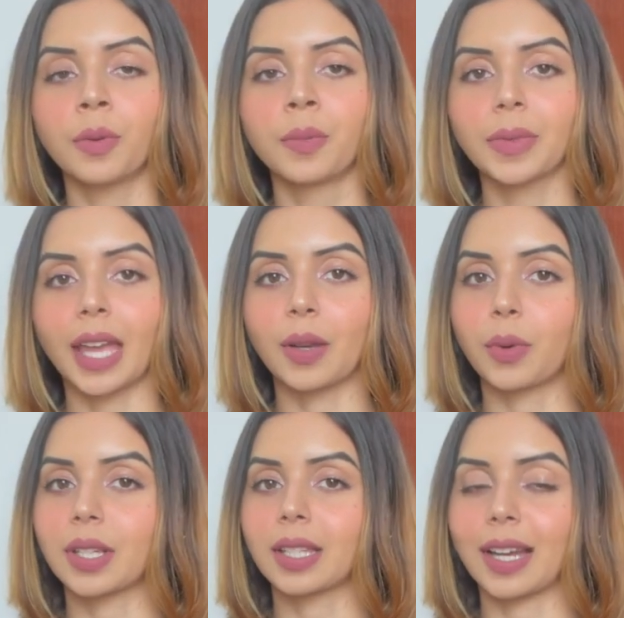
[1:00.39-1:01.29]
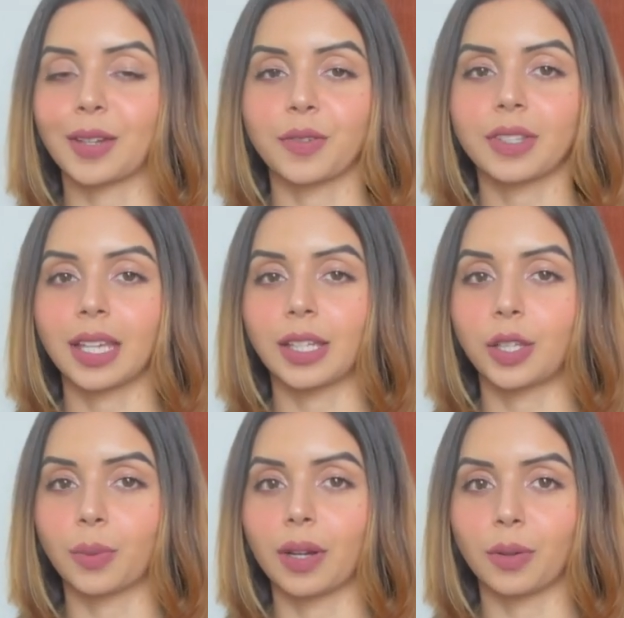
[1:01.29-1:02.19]
and the kind of skin you are
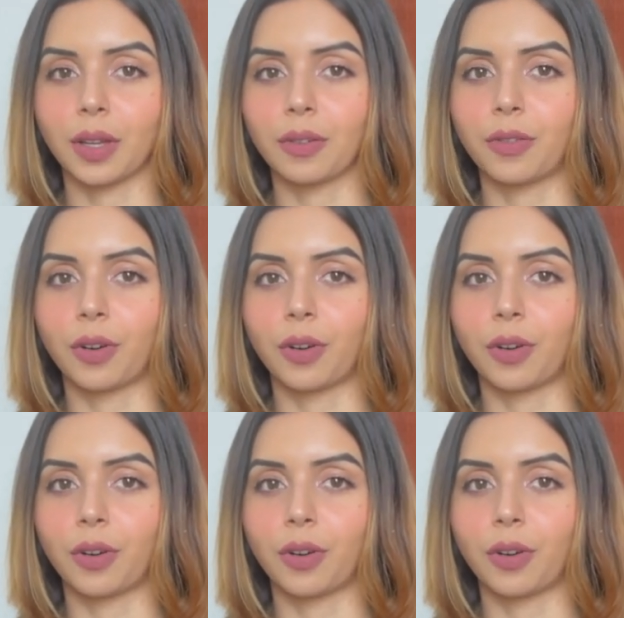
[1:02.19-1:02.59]
looking for.